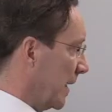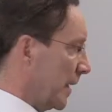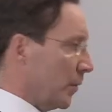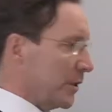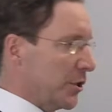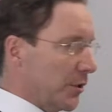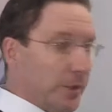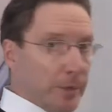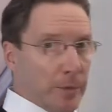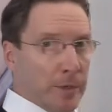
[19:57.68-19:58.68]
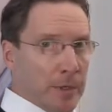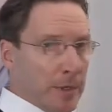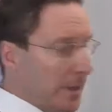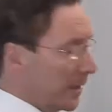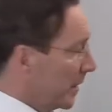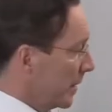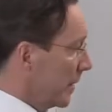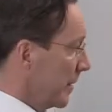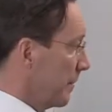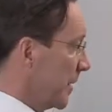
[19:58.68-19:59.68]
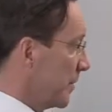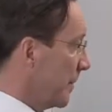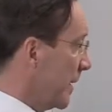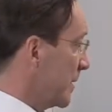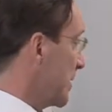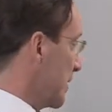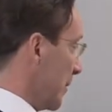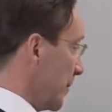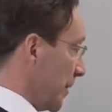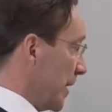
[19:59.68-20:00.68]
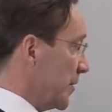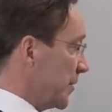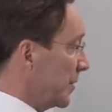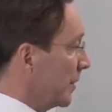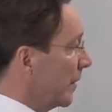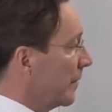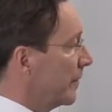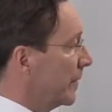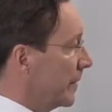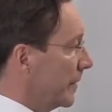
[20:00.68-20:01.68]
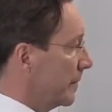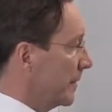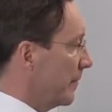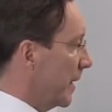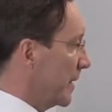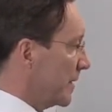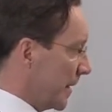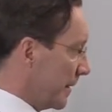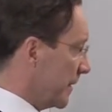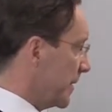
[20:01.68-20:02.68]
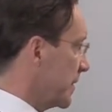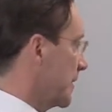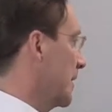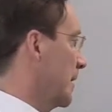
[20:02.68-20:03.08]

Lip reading: And I will show you the measurements, the operation of the device at this